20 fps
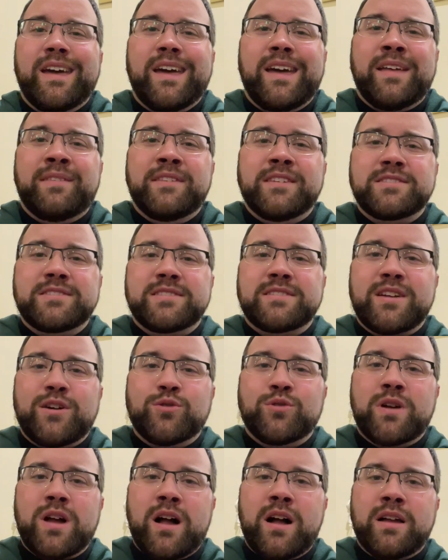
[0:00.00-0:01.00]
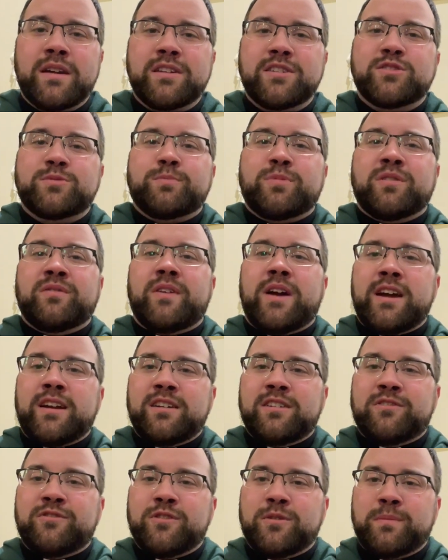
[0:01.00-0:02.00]
And this is how God has
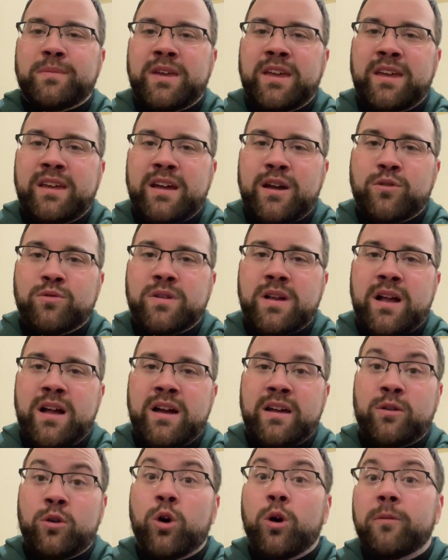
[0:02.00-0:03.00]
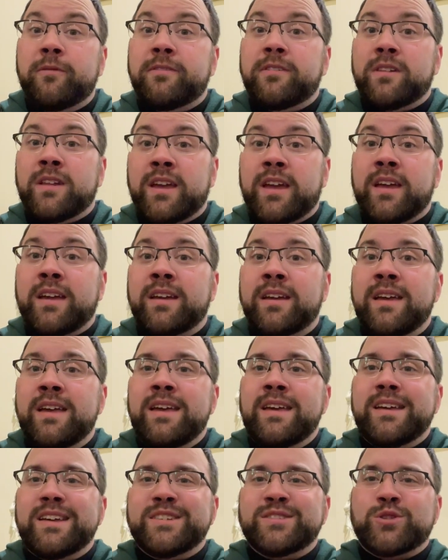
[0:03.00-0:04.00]
provided for me, how God hopefully
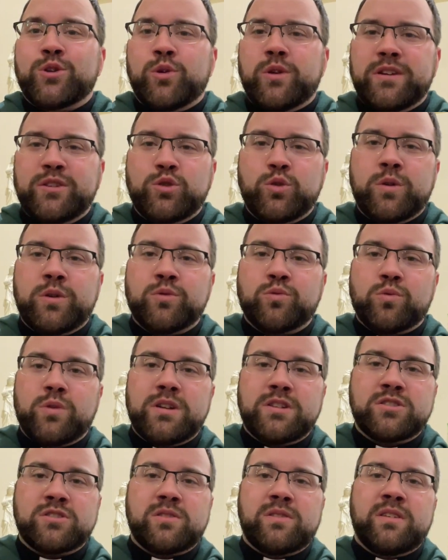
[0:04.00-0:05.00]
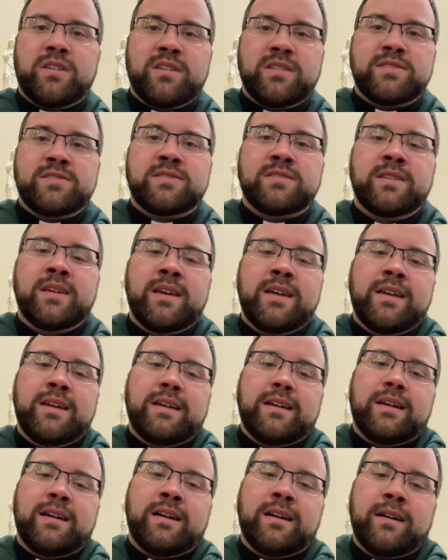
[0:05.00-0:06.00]
is going to enrich this
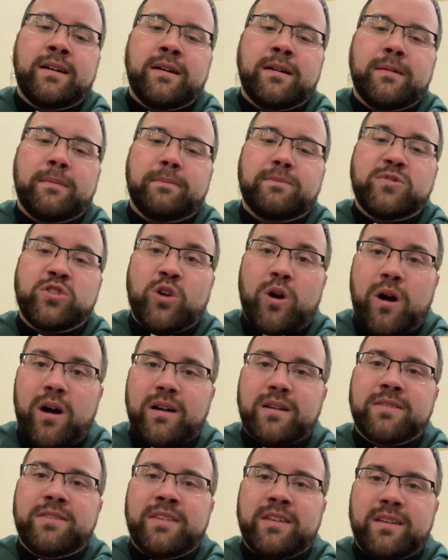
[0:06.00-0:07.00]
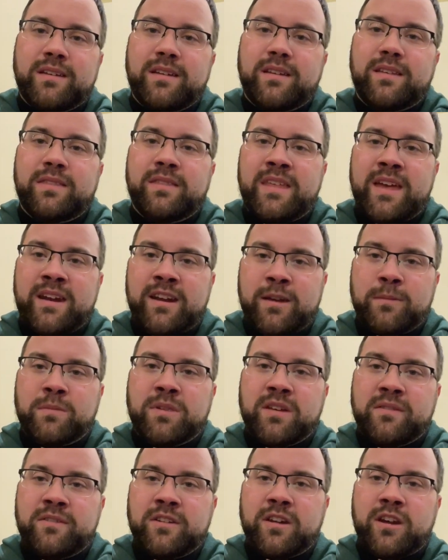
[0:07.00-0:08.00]
um, talk that, that I'm
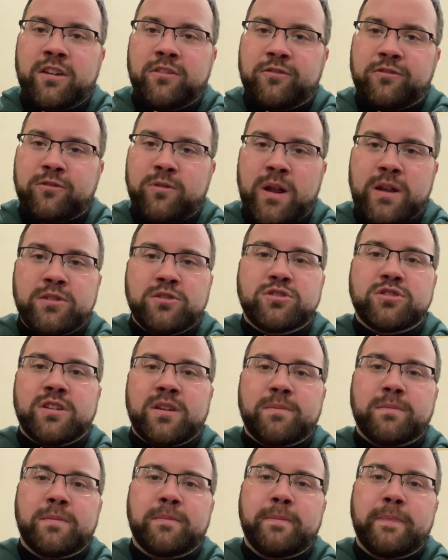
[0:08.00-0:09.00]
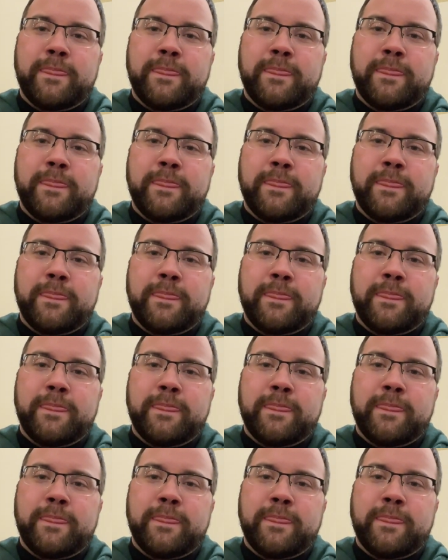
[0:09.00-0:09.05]
giving on friendship.